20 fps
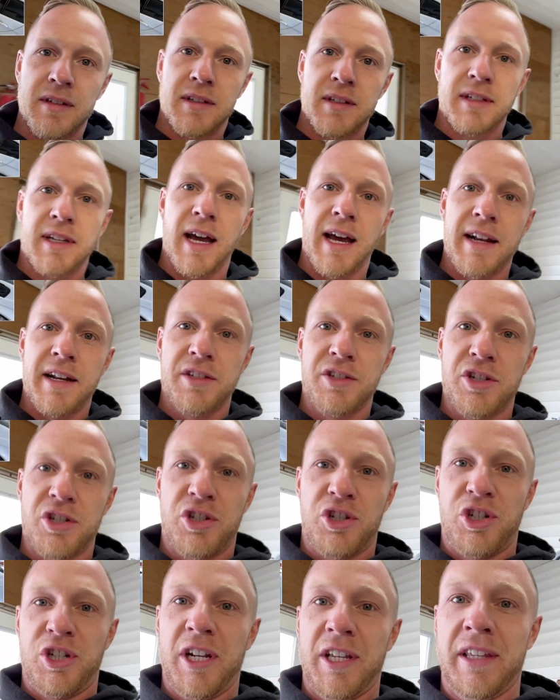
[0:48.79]
Kind of
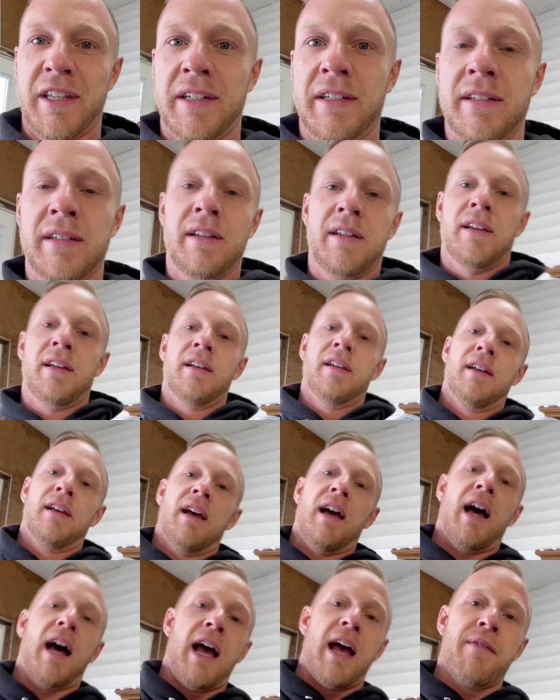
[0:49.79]
just chilling.
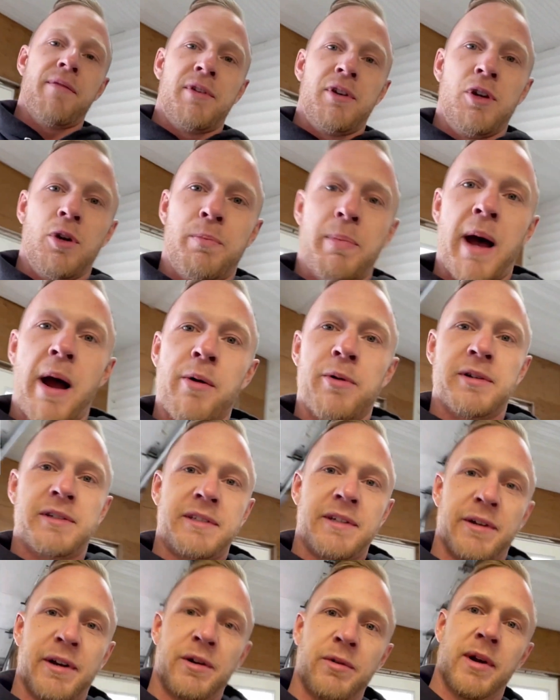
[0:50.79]
I have a new power
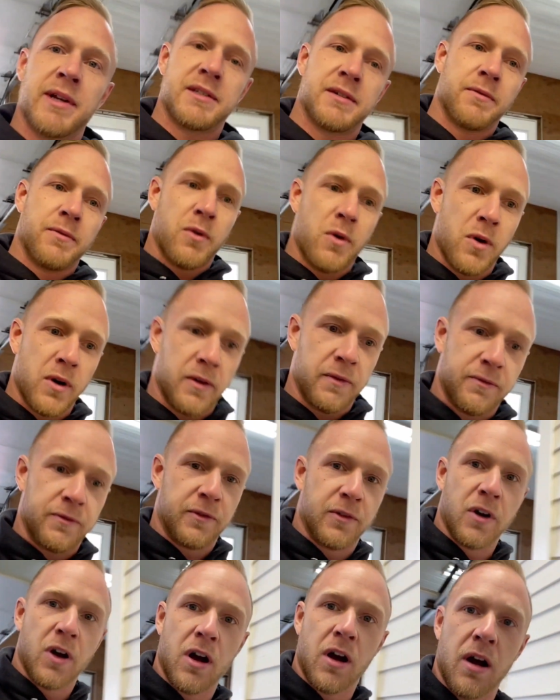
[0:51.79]
steering reservoir
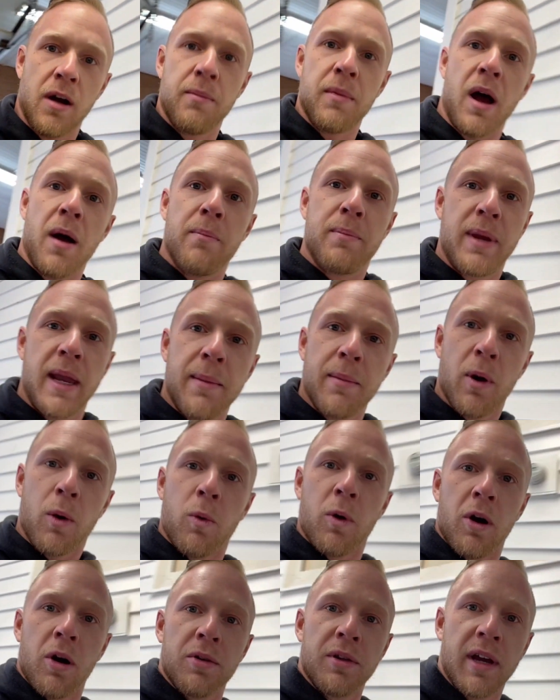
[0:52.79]
from Beamer
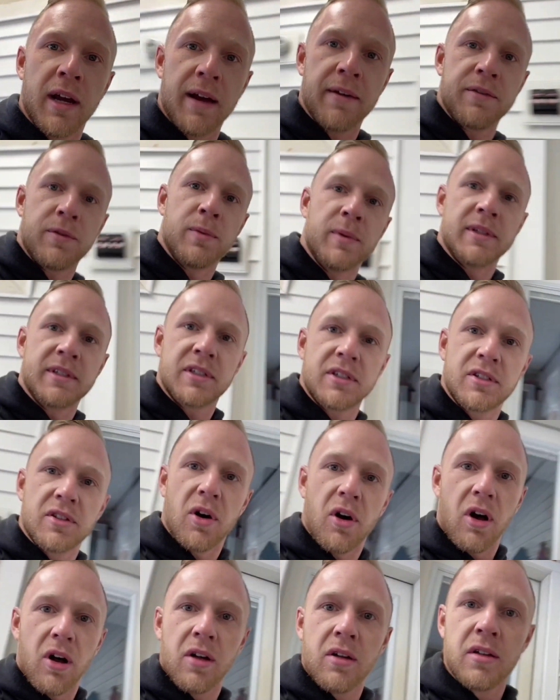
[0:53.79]
World I have to
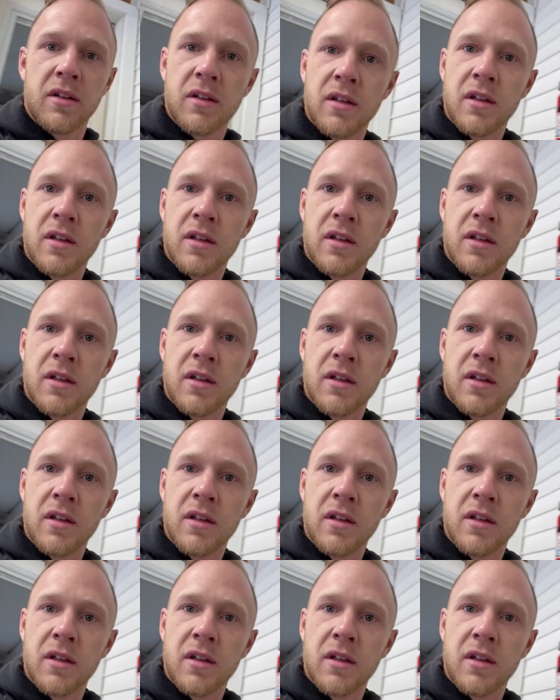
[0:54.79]
install.